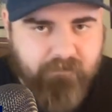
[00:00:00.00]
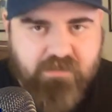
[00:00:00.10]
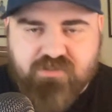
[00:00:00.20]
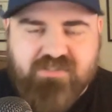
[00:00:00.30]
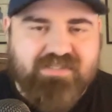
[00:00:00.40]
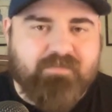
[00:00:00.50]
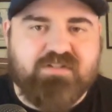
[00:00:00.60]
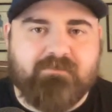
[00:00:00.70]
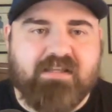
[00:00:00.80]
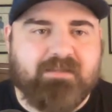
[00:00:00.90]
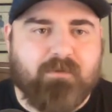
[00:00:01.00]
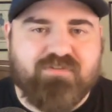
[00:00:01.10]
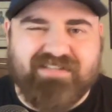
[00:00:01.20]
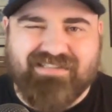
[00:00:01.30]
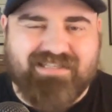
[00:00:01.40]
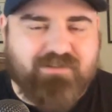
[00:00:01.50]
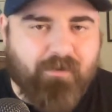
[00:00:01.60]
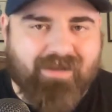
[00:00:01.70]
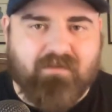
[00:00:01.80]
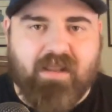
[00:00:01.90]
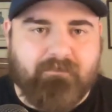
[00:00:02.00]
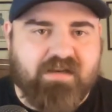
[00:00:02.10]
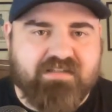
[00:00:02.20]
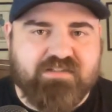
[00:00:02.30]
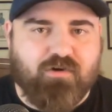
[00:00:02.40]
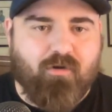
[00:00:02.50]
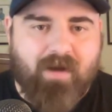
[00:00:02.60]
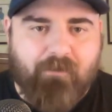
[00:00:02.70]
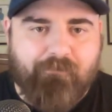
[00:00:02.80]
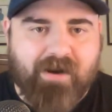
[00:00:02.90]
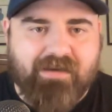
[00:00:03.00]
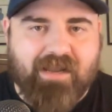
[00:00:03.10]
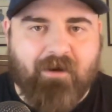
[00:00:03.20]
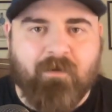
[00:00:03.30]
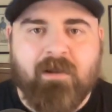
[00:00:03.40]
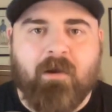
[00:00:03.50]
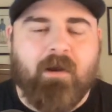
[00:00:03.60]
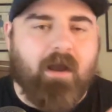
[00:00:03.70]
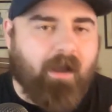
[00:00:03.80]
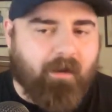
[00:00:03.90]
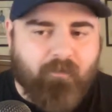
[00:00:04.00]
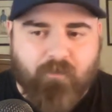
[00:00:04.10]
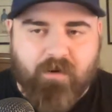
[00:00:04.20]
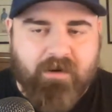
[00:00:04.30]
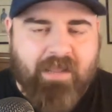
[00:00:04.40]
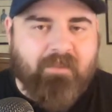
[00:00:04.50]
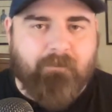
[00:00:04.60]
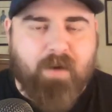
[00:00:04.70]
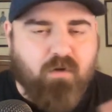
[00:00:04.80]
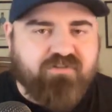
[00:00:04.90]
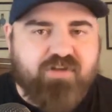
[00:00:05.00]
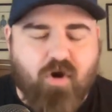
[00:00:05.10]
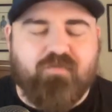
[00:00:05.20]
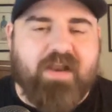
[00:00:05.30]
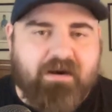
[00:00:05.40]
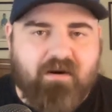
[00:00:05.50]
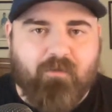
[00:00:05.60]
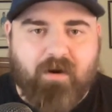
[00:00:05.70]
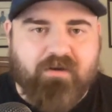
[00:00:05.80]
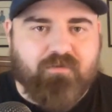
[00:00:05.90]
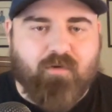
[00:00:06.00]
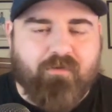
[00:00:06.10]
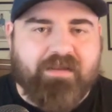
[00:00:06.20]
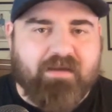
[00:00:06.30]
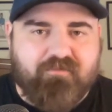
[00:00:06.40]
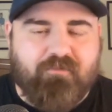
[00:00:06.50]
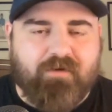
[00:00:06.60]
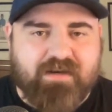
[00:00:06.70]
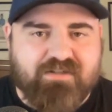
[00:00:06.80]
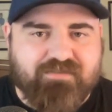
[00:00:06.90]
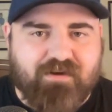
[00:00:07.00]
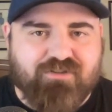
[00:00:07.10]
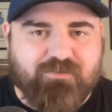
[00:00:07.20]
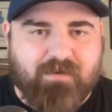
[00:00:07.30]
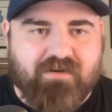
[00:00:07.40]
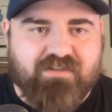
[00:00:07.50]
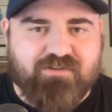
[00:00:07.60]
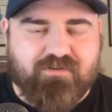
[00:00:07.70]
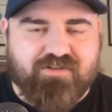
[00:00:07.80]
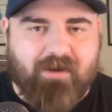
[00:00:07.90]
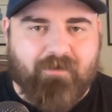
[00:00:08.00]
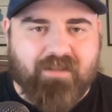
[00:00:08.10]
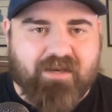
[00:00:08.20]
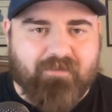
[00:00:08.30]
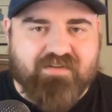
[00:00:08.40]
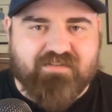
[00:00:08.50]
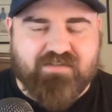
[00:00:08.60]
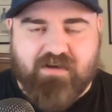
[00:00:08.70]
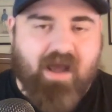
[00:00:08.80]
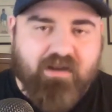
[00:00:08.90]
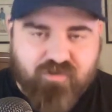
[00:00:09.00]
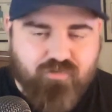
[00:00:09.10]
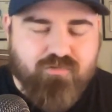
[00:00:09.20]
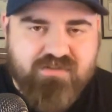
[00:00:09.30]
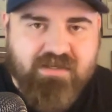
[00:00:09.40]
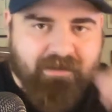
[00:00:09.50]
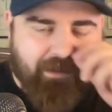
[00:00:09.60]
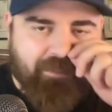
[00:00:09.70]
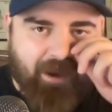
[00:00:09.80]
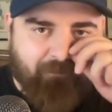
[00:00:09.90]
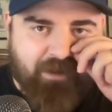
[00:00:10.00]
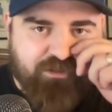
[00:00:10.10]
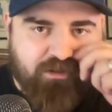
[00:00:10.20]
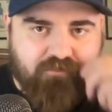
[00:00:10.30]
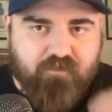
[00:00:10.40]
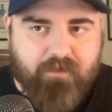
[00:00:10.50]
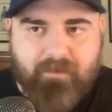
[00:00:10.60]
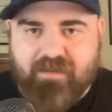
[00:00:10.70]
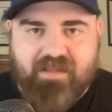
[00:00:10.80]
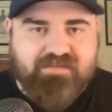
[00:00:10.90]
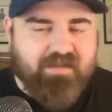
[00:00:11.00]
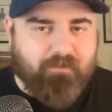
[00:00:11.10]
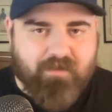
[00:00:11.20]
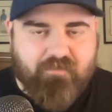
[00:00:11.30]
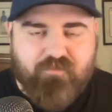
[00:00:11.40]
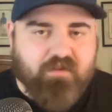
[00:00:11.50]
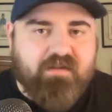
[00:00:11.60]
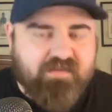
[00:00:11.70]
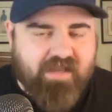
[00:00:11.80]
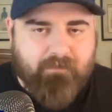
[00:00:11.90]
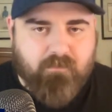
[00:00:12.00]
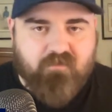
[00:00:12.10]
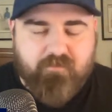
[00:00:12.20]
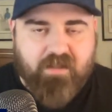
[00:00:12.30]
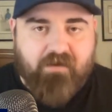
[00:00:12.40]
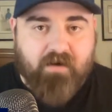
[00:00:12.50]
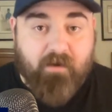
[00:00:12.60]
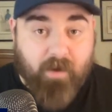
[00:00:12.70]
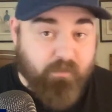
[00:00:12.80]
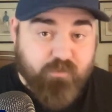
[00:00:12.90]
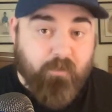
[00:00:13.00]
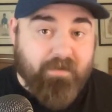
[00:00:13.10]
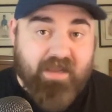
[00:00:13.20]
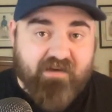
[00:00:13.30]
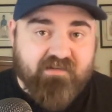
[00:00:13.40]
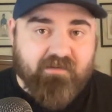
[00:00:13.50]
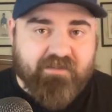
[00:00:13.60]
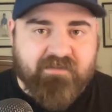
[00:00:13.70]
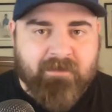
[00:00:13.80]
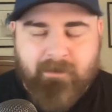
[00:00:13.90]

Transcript: It just seems to make the most sense. They don't have a lot of minutes to go around right now. Uh, we're in the post-COVID era where you only get four years of eligibility, so there's not really any reason to not use that red shirt for him unless they really feel he's capable of playing right away, which would be excellent